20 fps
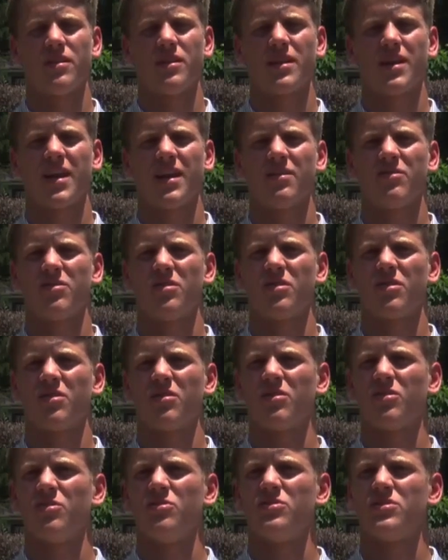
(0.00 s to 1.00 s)
really came to the
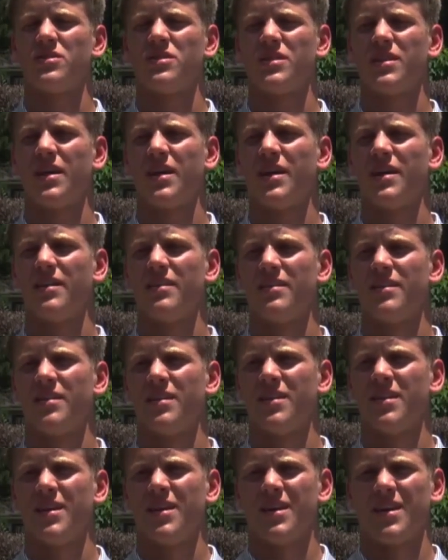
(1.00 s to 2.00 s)
conclusion that
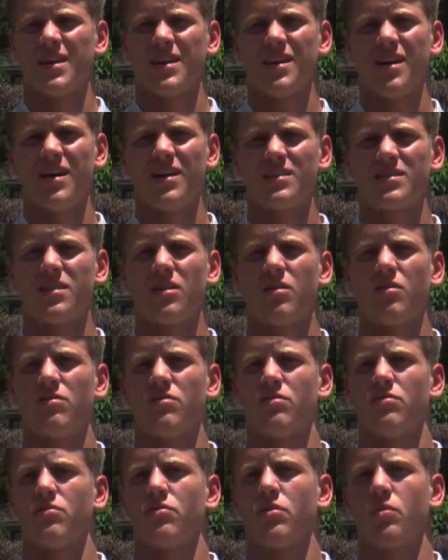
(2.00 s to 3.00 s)
God's
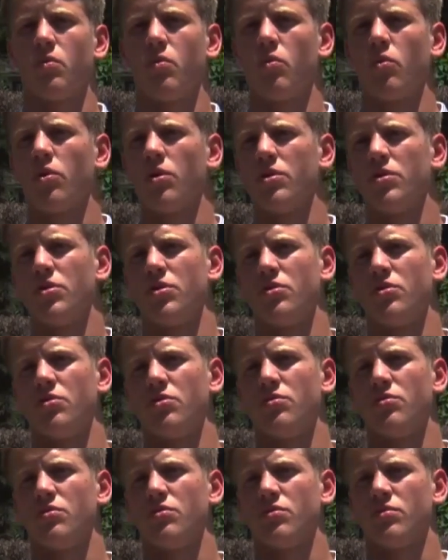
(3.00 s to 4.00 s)
going to reward
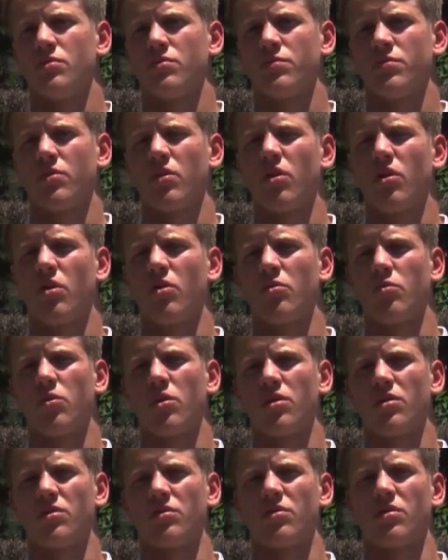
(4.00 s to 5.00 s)
you for hard
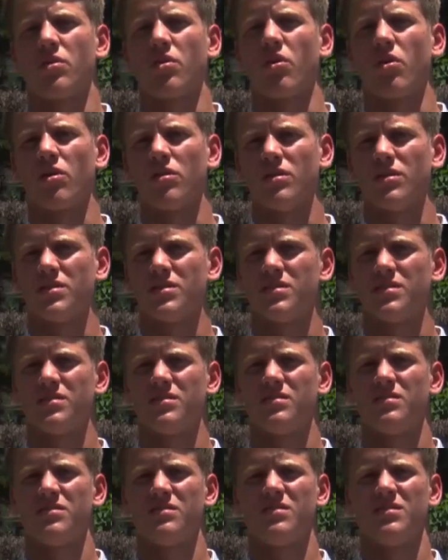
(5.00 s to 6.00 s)
work regardless,
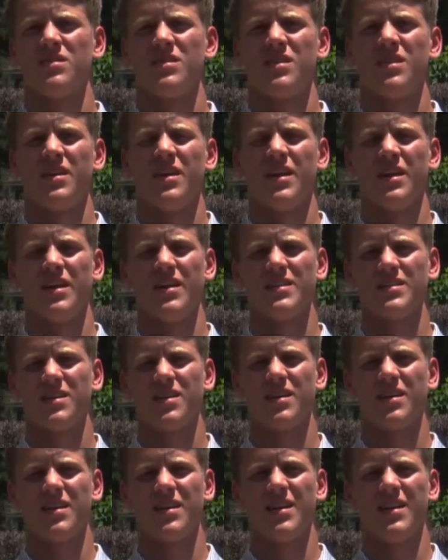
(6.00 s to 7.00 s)
and He's
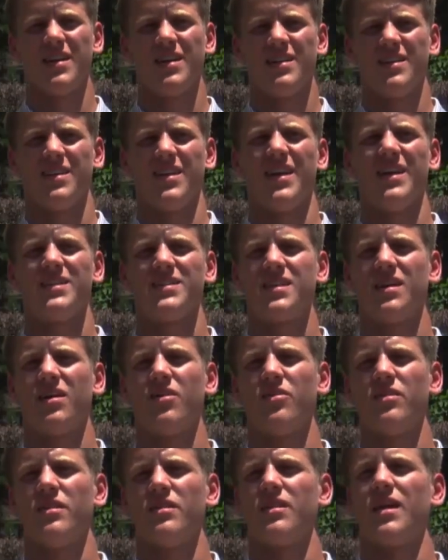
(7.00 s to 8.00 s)
going
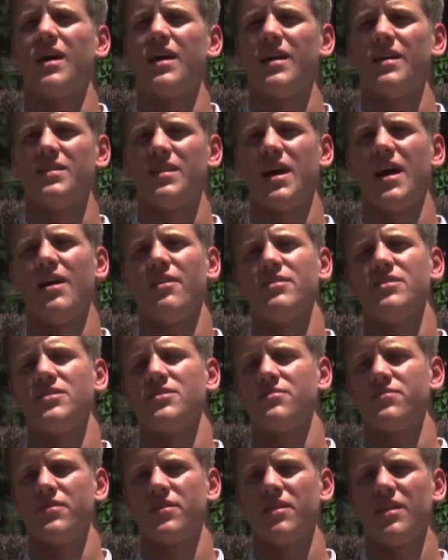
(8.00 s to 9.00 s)
I
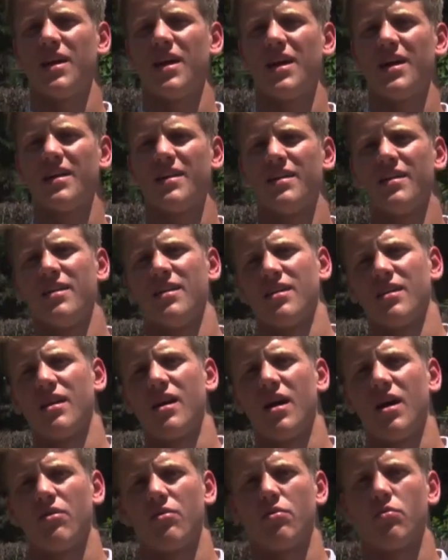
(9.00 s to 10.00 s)
just feel like
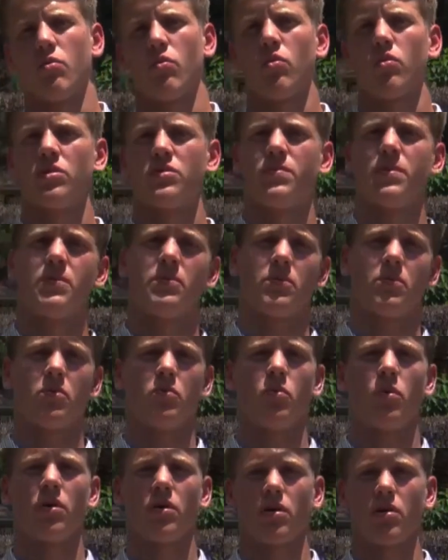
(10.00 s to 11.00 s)
God rewards people who
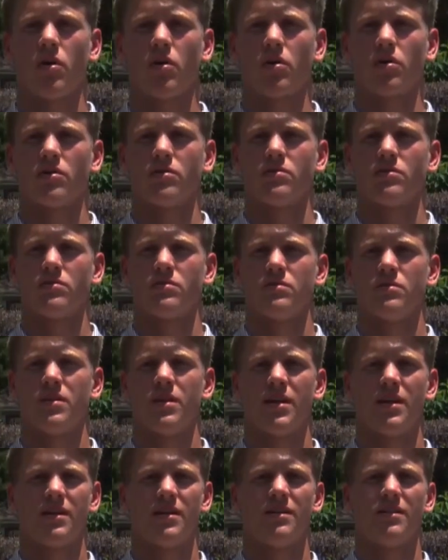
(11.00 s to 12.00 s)
work hard,
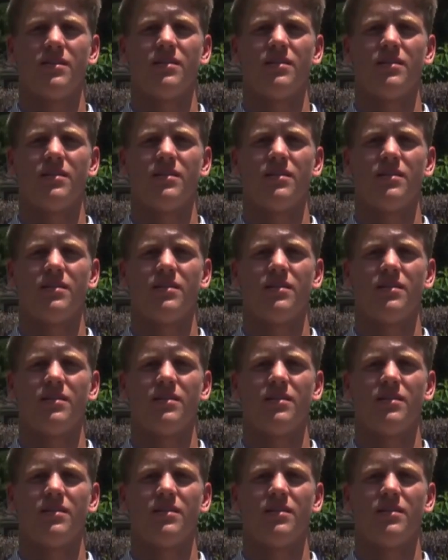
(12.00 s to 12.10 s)
and